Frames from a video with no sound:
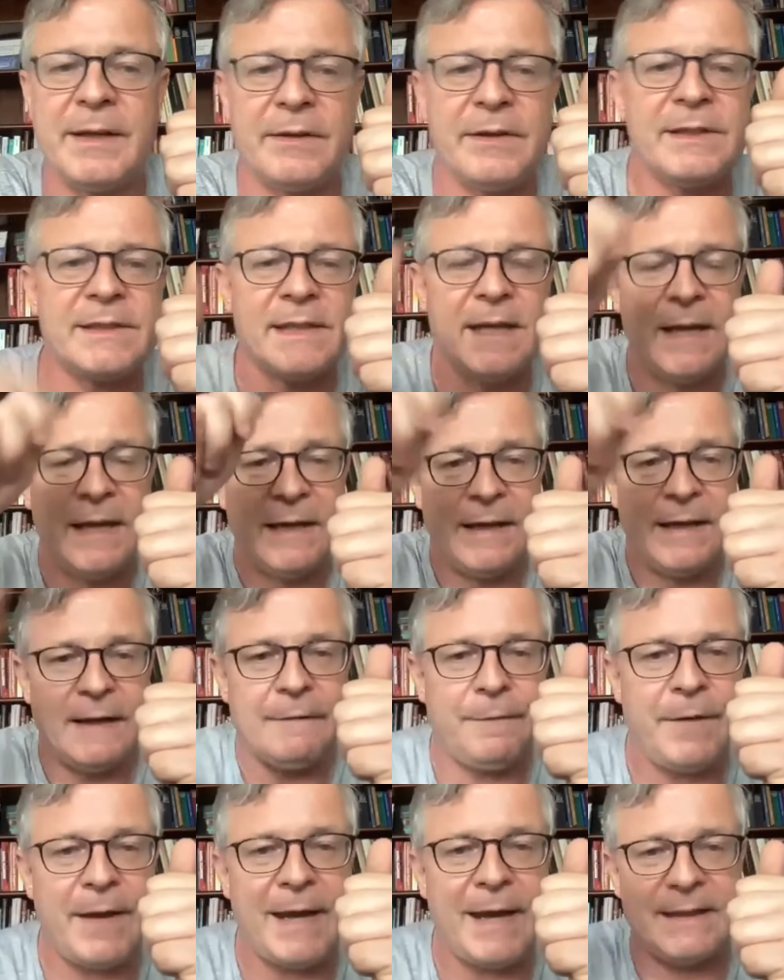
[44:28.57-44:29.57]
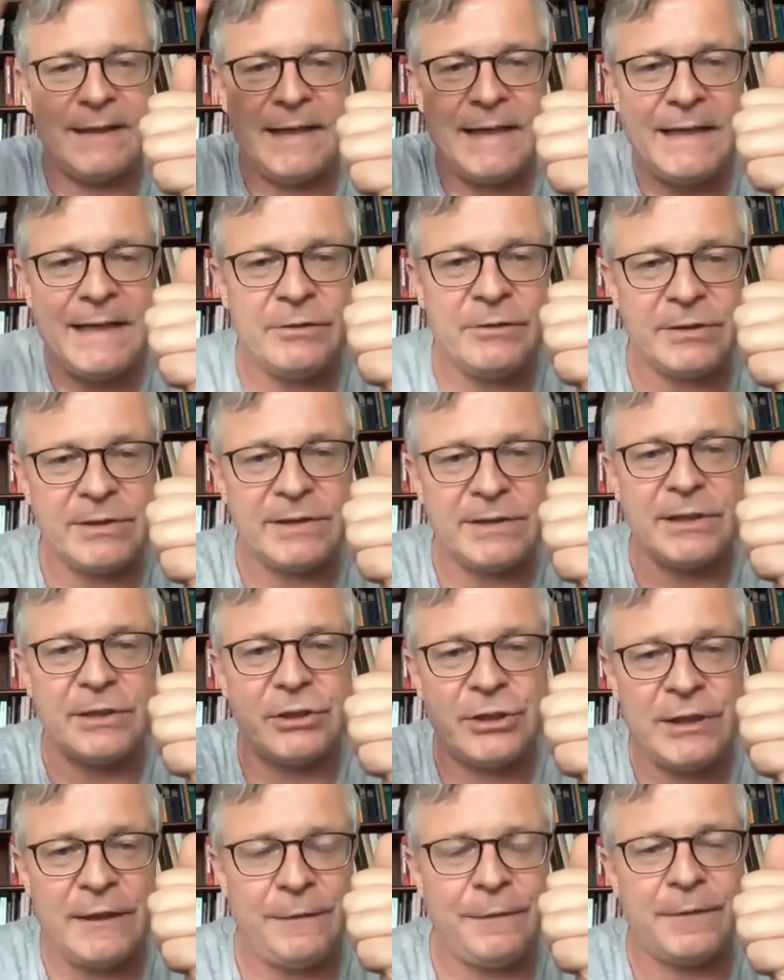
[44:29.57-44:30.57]
There is, in fact, an interesting
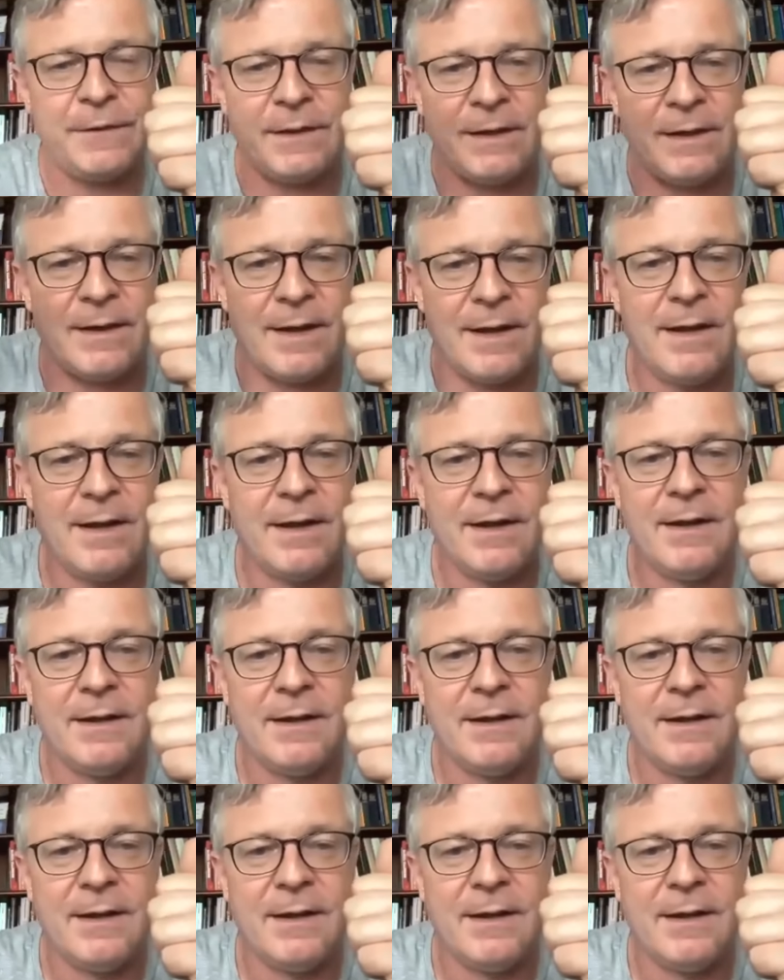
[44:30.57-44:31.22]
shift in